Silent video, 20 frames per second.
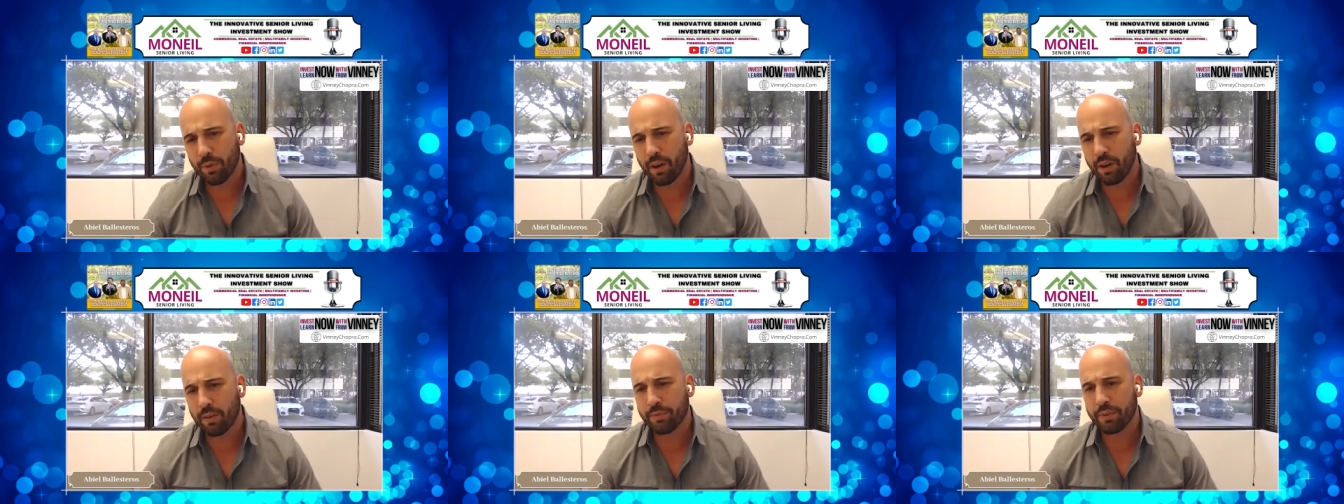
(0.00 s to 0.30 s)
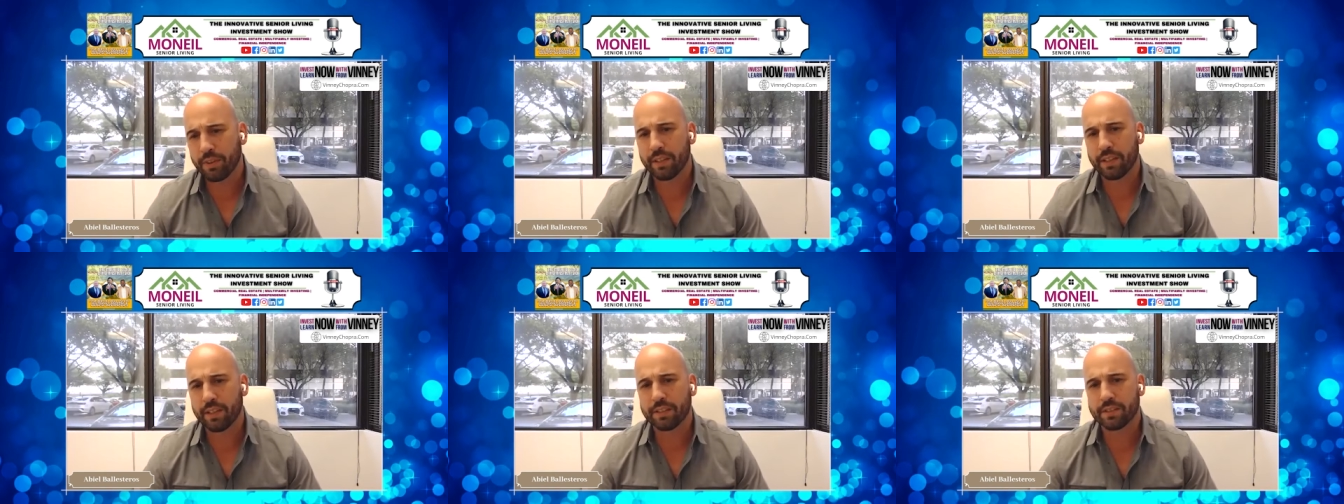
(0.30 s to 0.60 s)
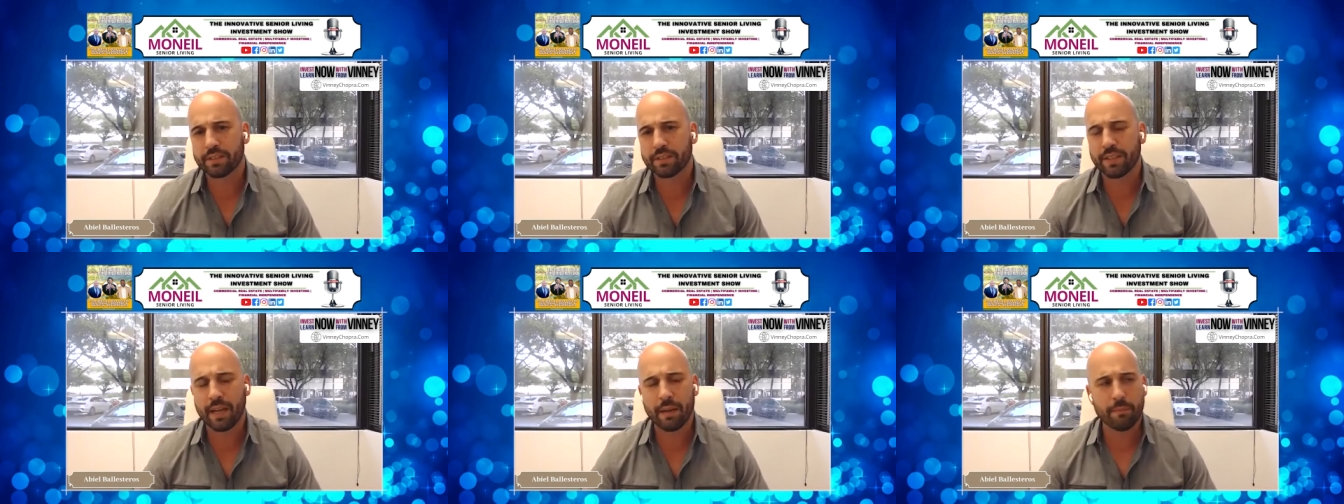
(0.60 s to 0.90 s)
profit.
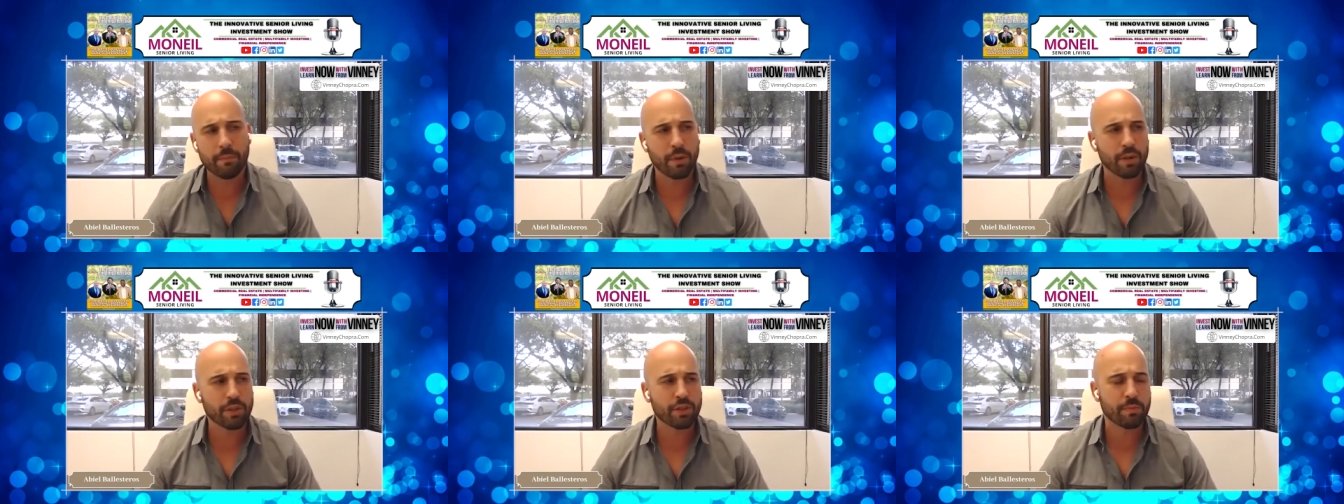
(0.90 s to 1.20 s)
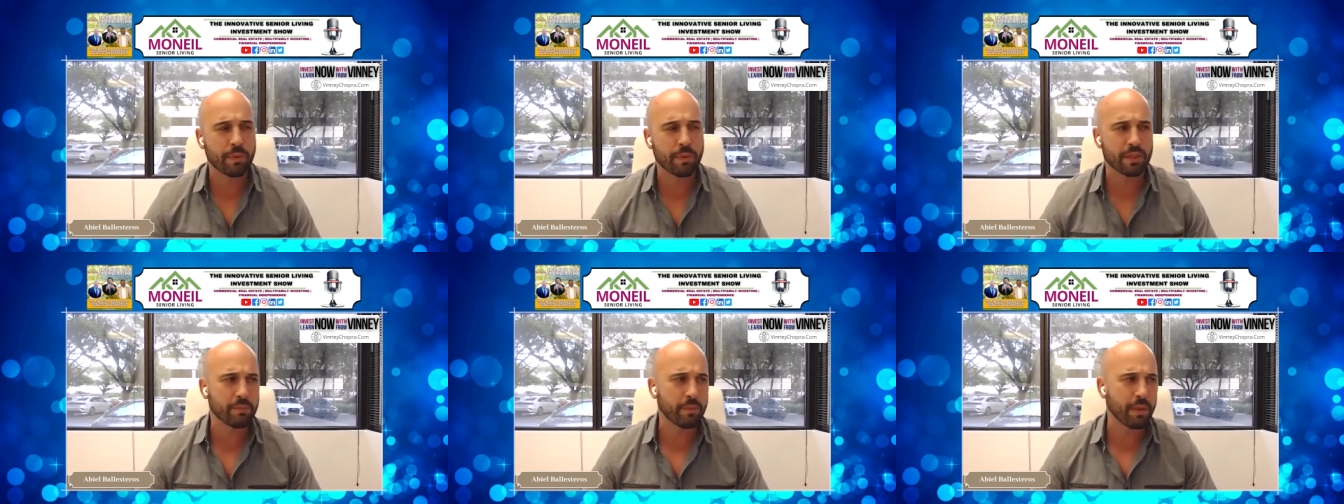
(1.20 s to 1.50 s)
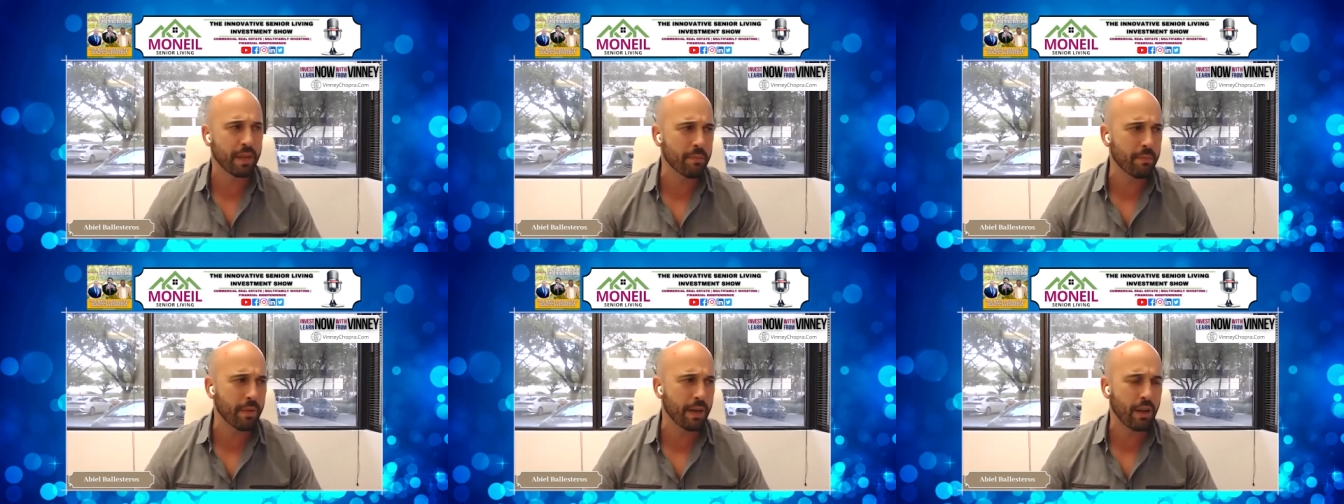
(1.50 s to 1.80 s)
It's not much, but it's
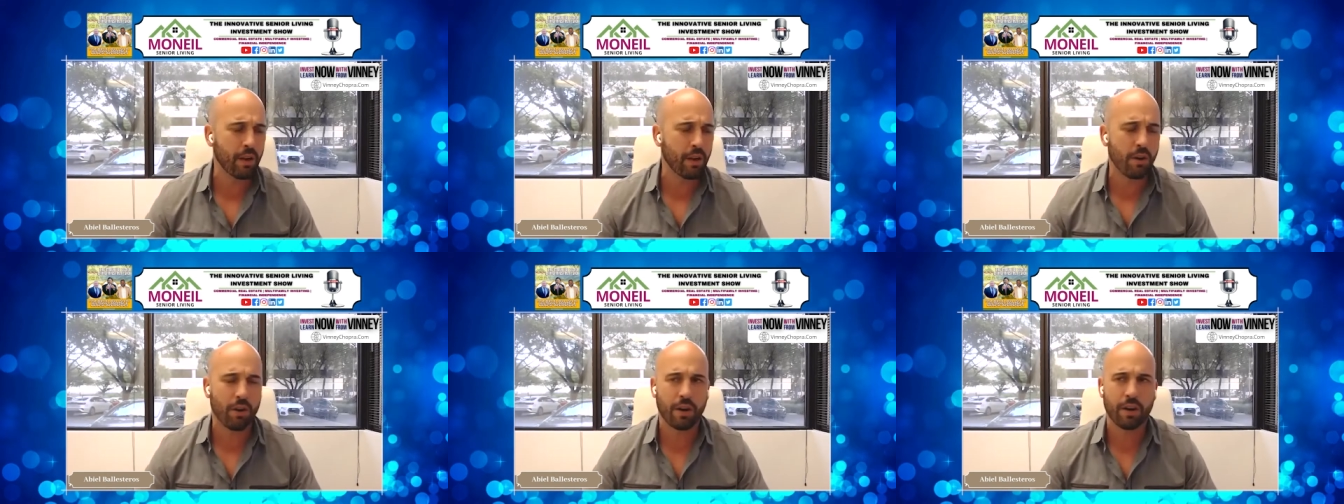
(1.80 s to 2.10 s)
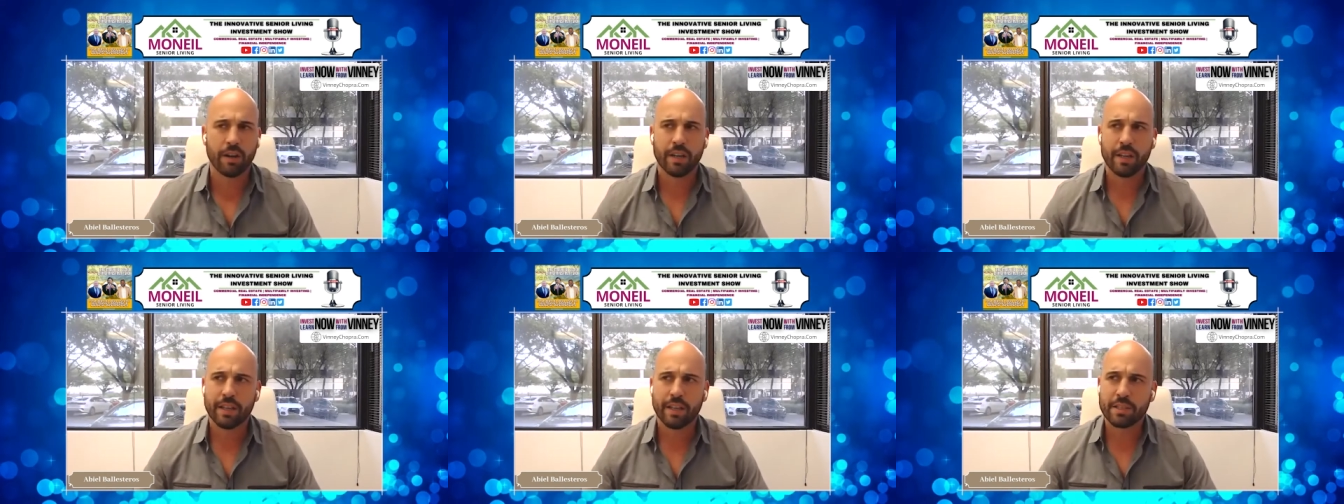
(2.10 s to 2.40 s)
paying my car.